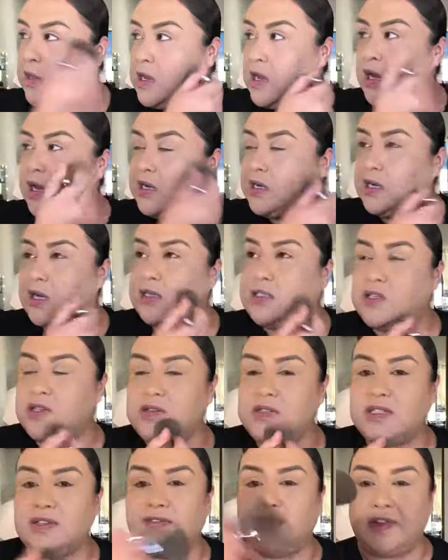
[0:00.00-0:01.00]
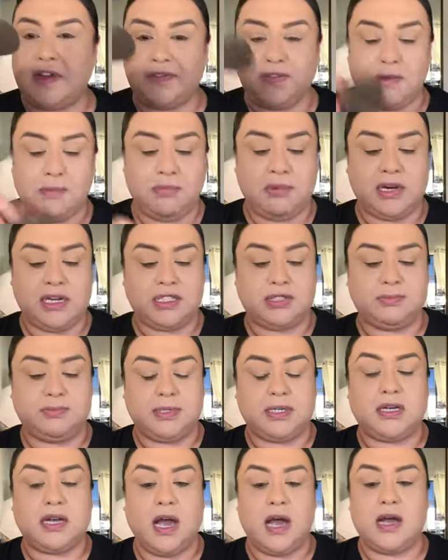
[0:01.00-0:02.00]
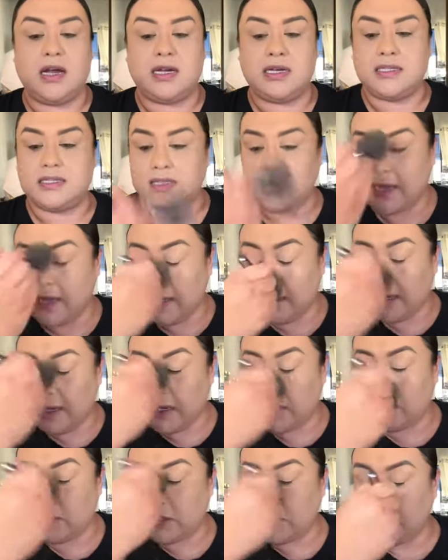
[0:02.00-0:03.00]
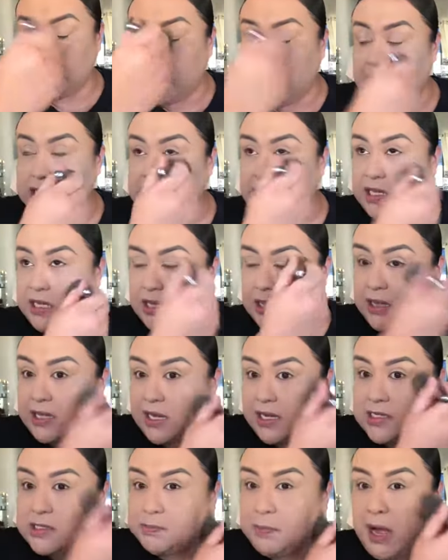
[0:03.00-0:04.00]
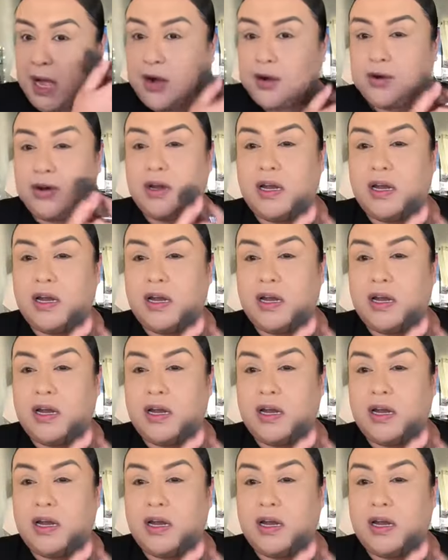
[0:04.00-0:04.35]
And I like to use a fluffy brush because it'll deposit less powder.